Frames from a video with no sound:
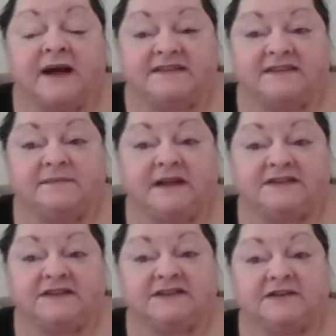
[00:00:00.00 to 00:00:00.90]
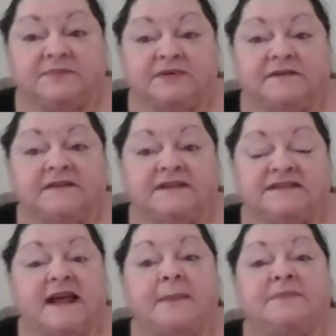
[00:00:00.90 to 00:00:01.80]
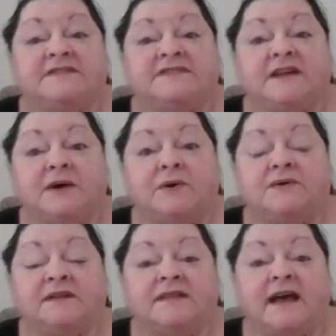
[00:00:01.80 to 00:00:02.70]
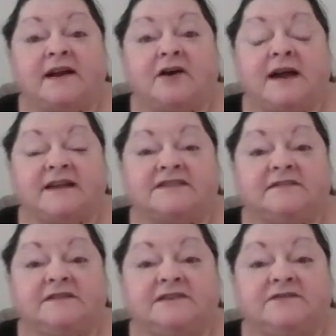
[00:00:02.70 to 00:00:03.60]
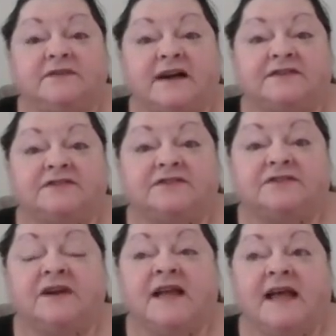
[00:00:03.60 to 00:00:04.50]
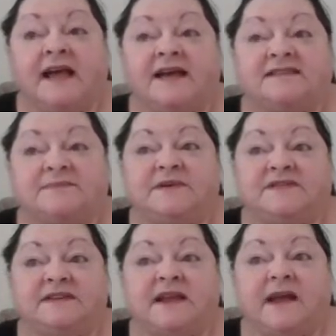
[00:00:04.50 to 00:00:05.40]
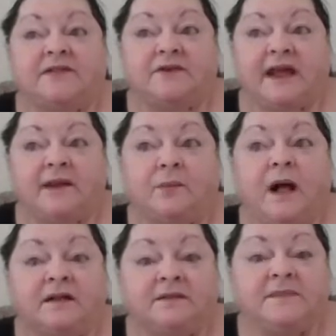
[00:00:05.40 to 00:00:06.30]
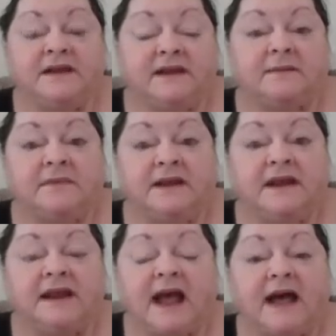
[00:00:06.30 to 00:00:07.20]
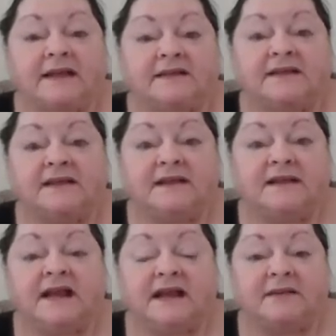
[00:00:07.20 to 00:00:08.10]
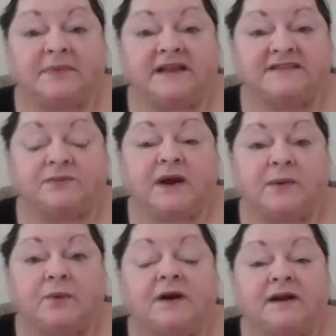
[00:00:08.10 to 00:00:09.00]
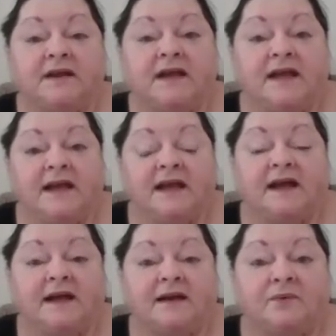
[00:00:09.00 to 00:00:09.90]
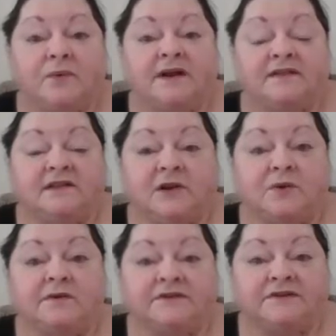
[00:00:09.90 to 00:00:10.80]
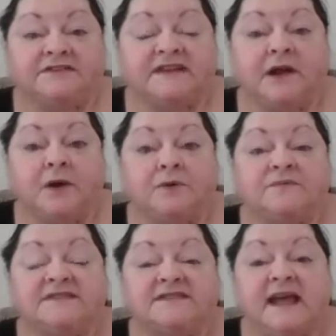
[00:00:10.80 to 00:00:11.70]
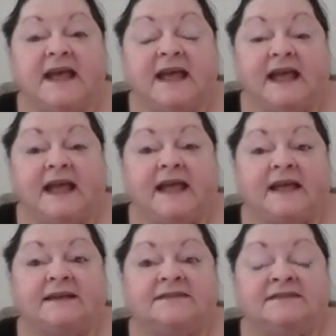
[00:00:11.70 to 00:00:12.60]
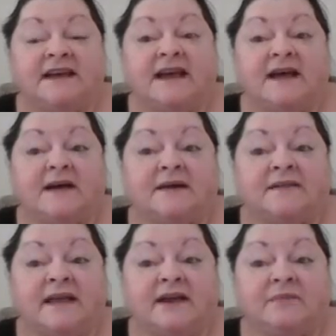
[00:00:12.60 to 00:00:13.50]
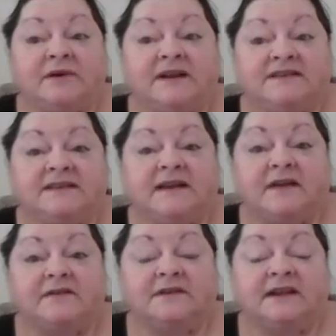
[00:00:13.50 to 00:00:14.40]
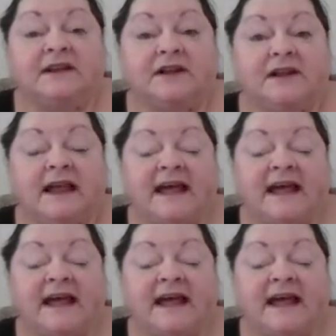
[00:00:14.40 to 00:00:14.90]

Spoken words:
I did mention in a previous episode that our activity director has put together a welcoming committee at the place where I work, one of the local nursing homes, and they are putting together little